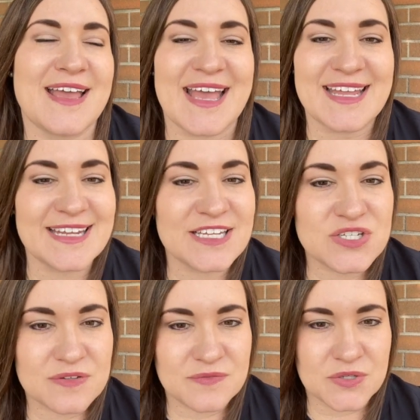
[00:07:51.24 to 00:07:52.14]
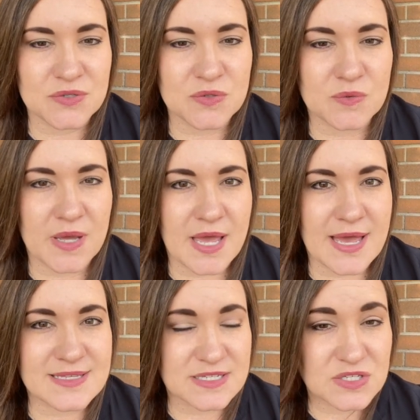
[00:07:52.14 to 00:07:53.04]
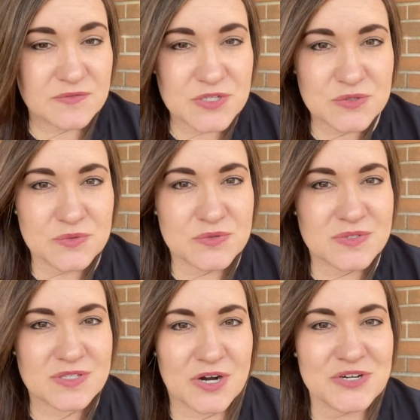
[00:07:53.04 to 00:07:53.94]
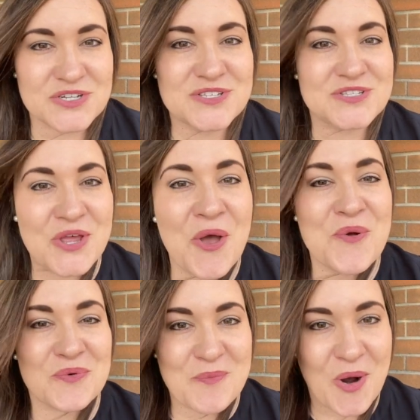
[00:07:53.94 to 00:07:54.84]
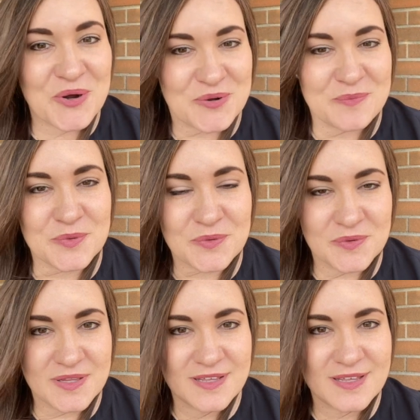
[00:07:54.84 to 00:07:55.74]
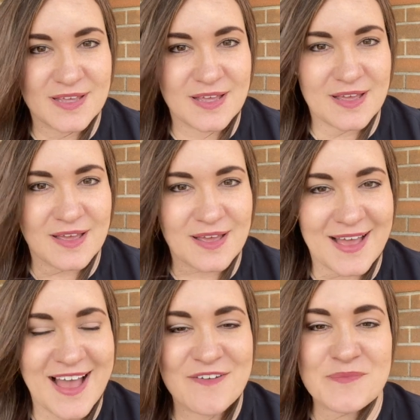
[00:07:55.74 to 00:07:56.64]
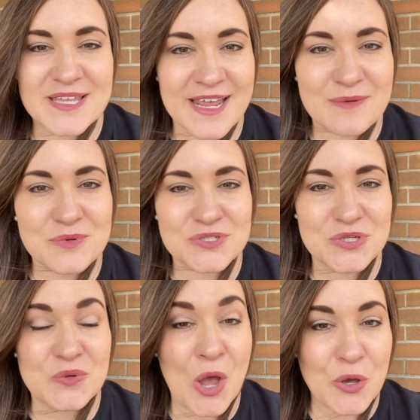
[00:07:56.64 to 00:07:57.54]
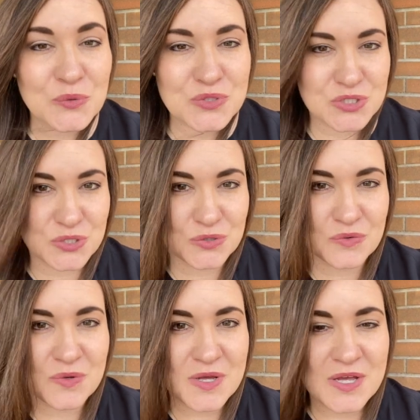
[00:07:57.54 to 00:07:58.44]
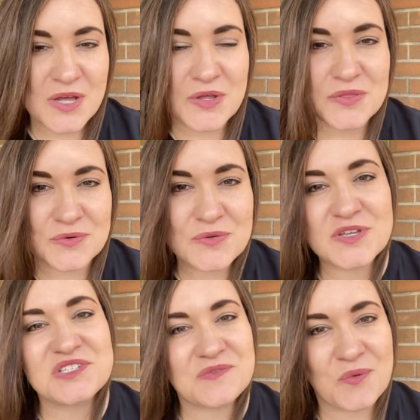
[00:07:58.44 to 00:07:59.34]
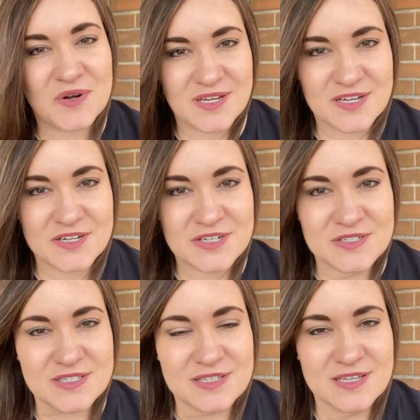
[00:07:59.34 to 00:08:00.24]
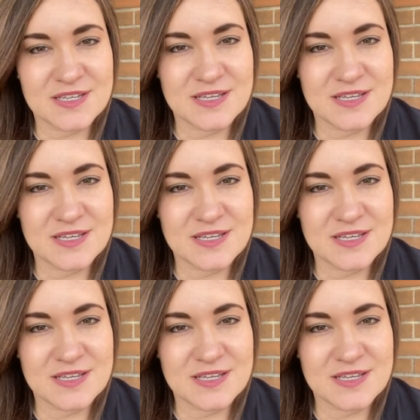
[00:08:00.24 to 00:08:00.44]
And each of you as individuals are just so remarkable. I've been able to coach you through these 4 years